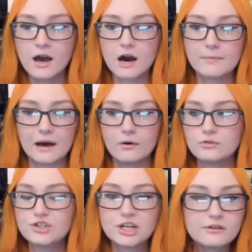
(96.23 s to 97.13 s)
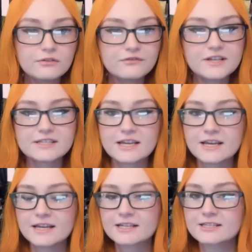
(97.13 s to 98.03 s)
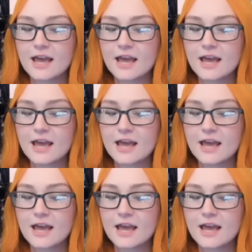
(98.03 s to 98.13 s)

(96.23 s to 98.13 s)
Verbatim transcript: about jiggle physics